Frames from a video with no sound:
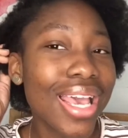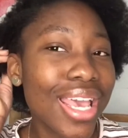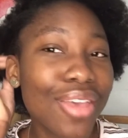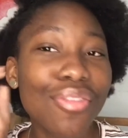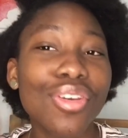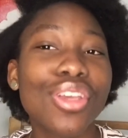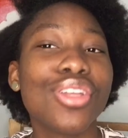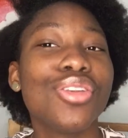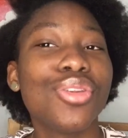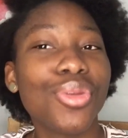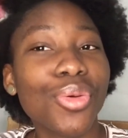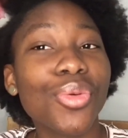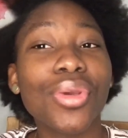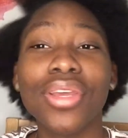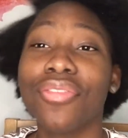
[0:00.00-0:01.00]
If you
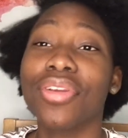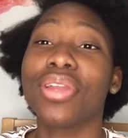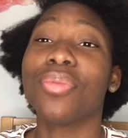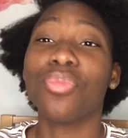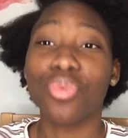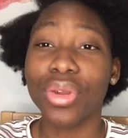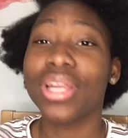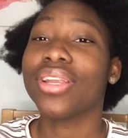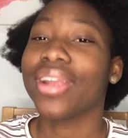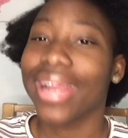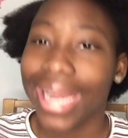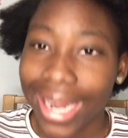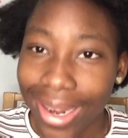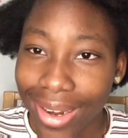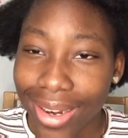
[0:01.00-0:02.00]
can braid your
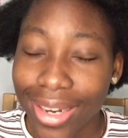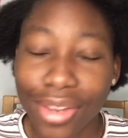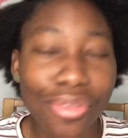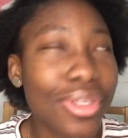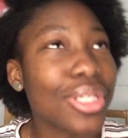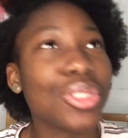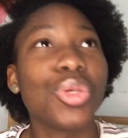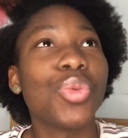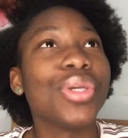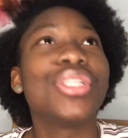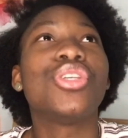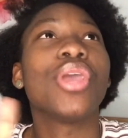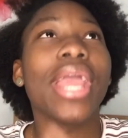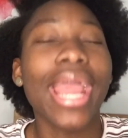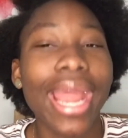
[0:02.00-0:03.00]
hair, if you can twist
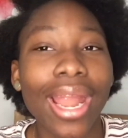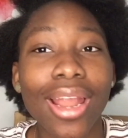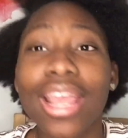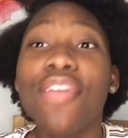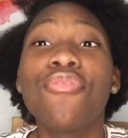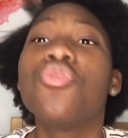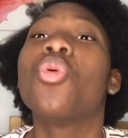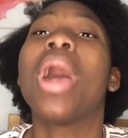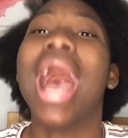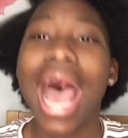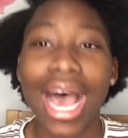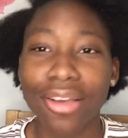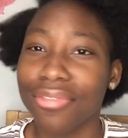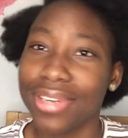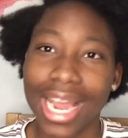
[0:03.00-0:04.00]
your hair, if you
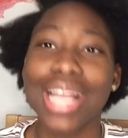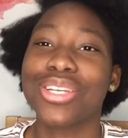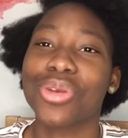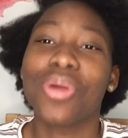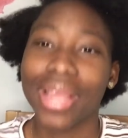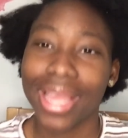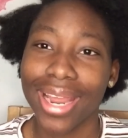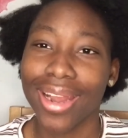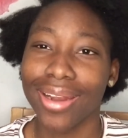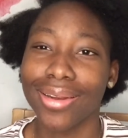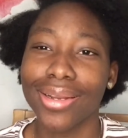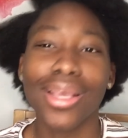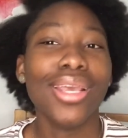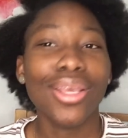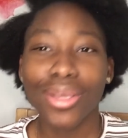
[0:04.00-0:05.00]
have natural hair,
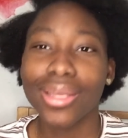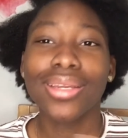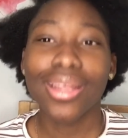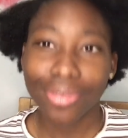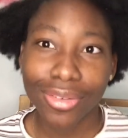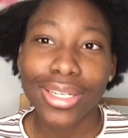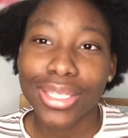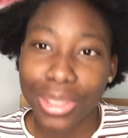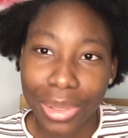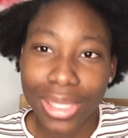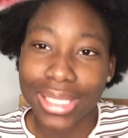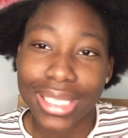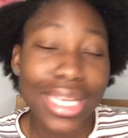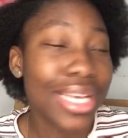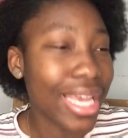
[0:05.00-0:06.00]
you can definitely do
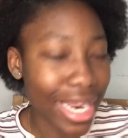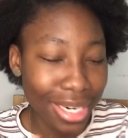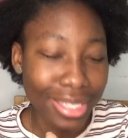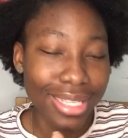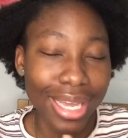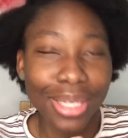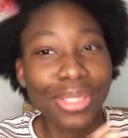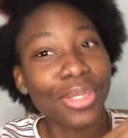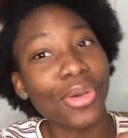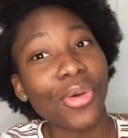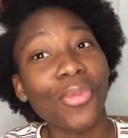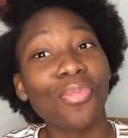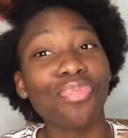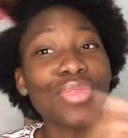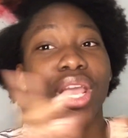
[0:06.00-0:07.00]
this hairstyle.
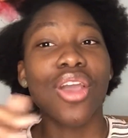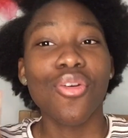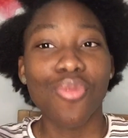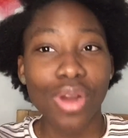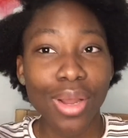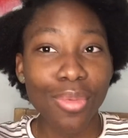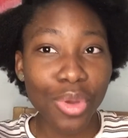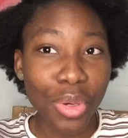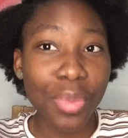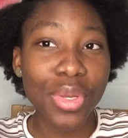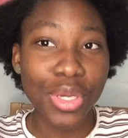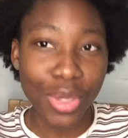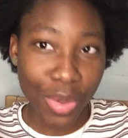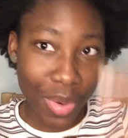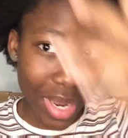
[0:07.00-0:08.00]
So what I'm going to
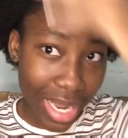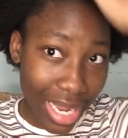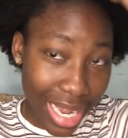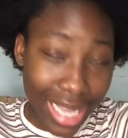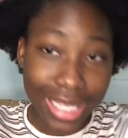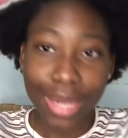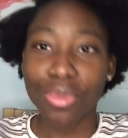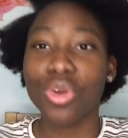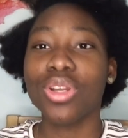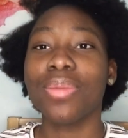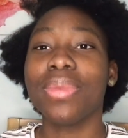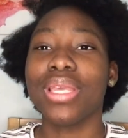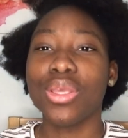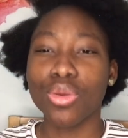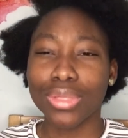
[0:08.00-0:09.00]
be doing is I'm going to
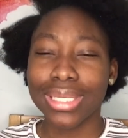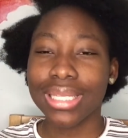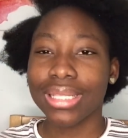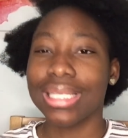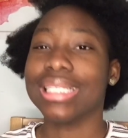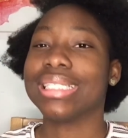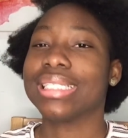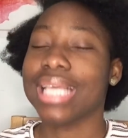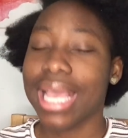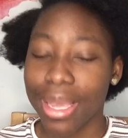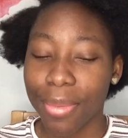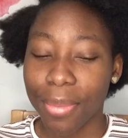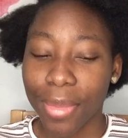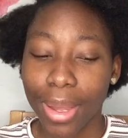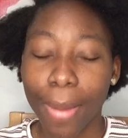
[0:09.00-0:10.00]
be using the
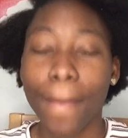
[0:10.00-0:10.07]
same